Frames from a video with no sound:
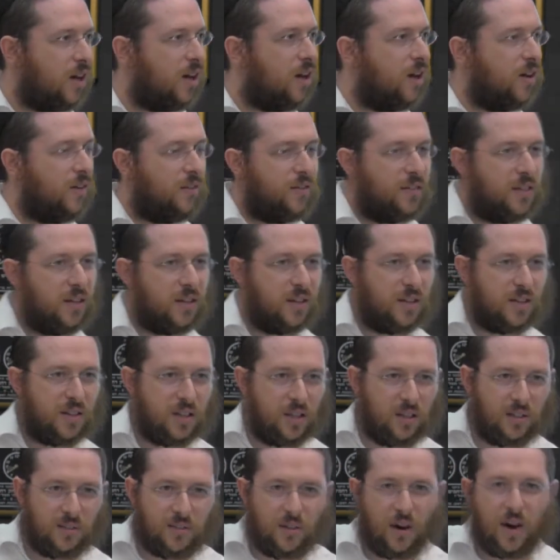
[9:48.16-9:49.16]
of the,
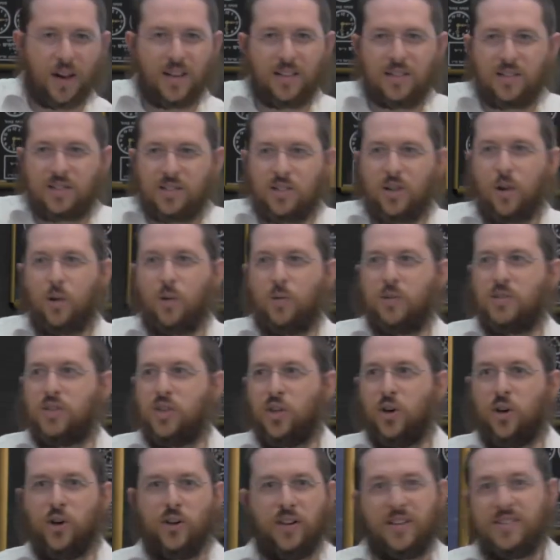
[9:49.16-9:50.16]
the divine soul's
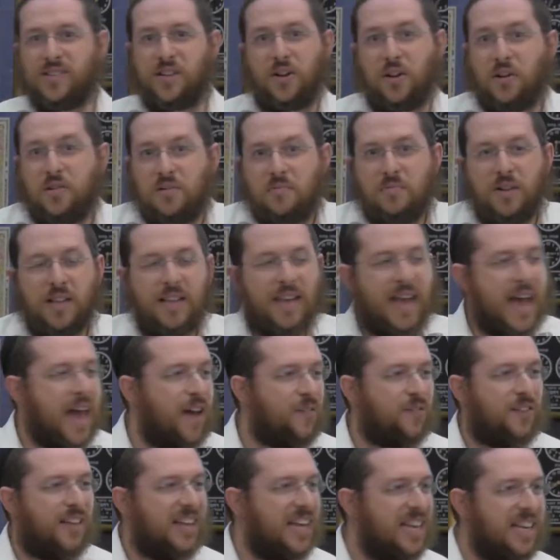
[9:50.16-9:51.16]
yearnings. They don't really
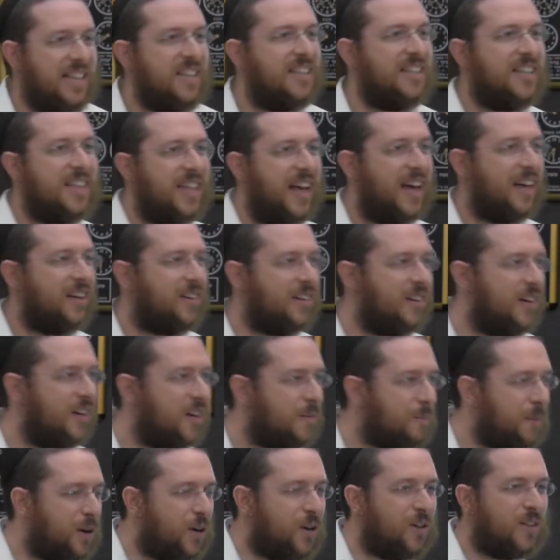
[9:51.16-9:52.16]
have to get into that
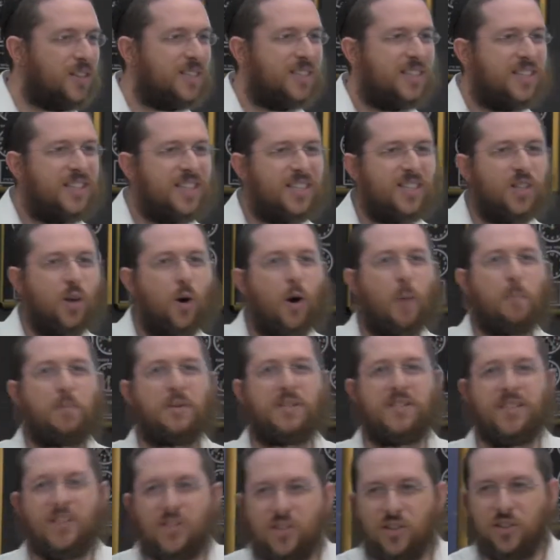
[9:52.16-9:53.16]
because there's no
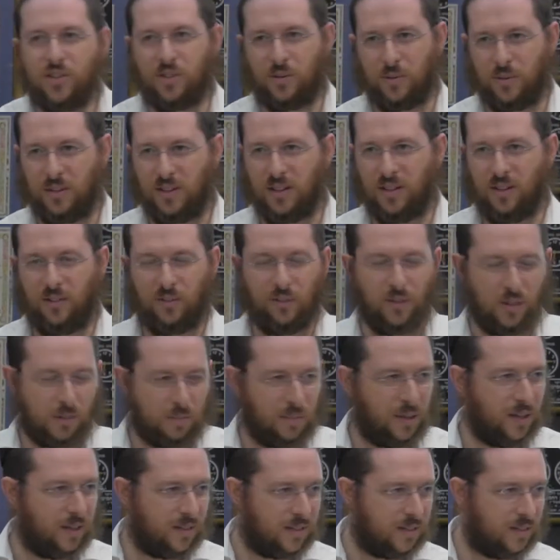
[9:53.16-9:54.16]
opposition to it in the first
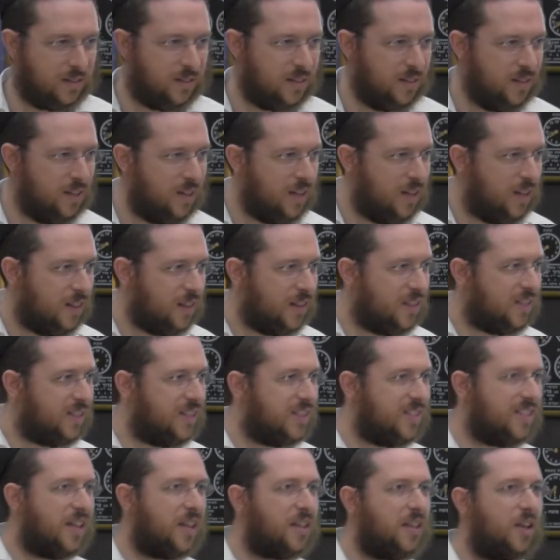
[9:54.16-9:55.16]
place.
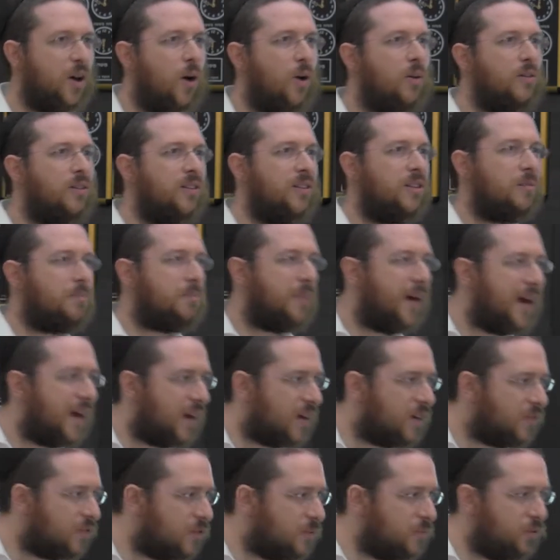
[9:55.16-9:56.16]
There's nothing holding them
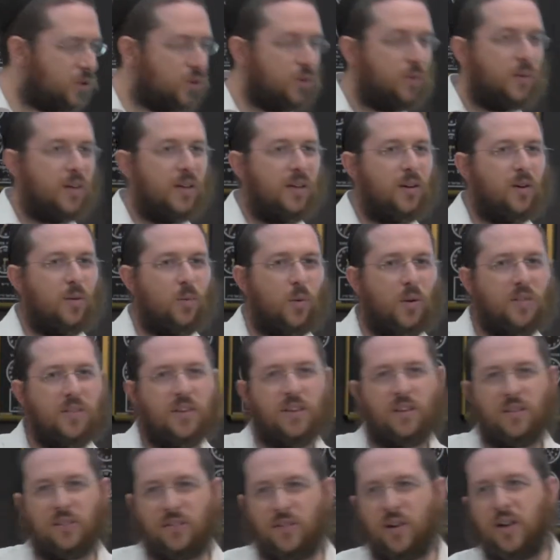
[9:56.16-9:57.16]
back from doing what
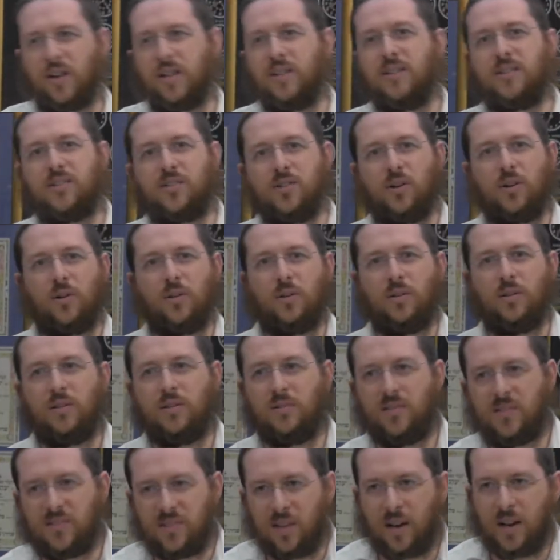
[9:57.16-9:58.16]
the divine soul
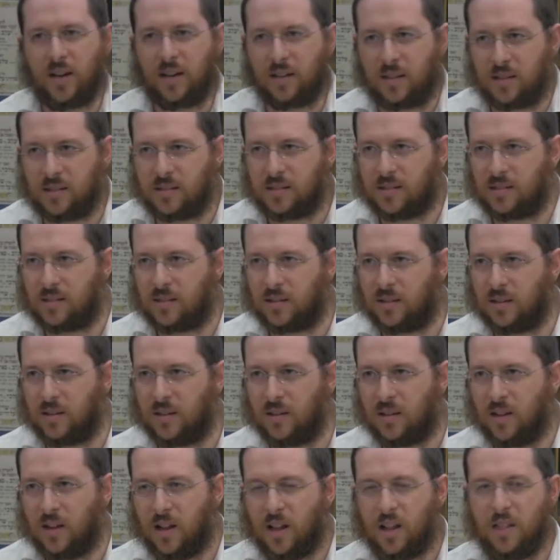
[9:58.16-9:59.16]
desires.
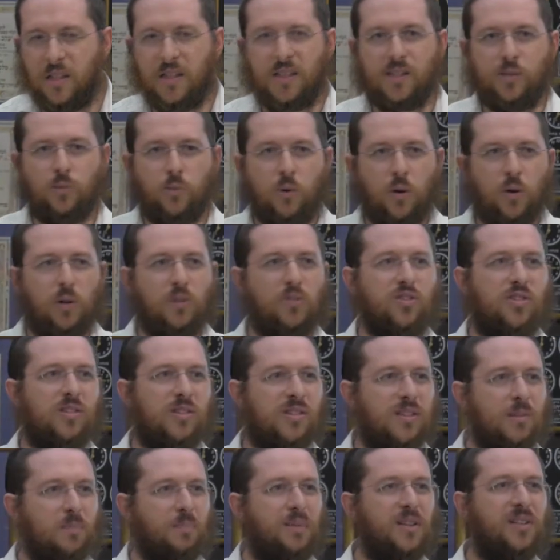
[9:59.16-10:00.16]
This world
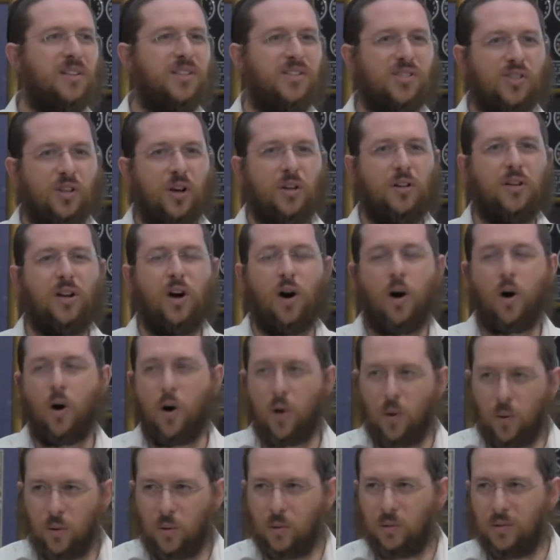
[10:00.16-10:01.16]
just simply does not
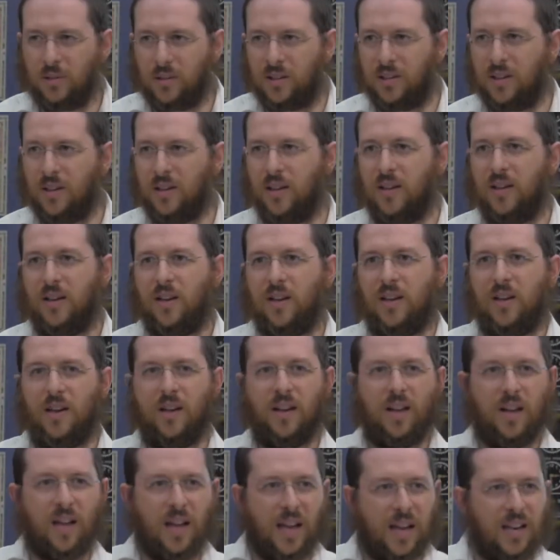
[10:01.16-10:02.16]
hold
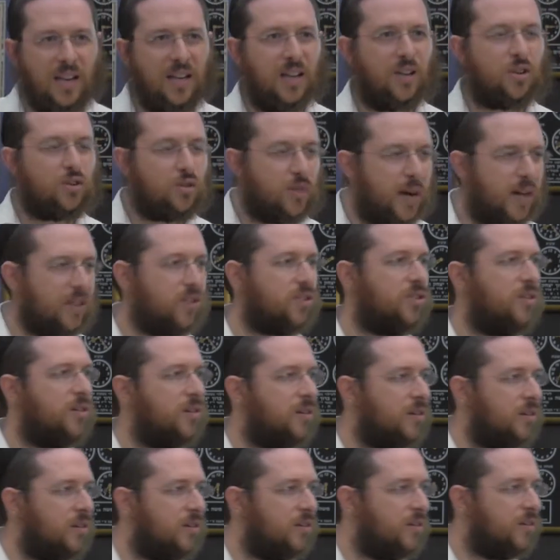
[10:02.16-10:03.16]
any
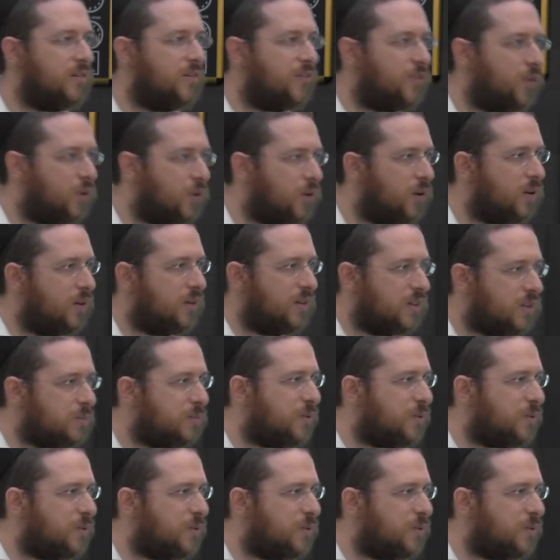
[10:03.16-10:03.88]
attraction for this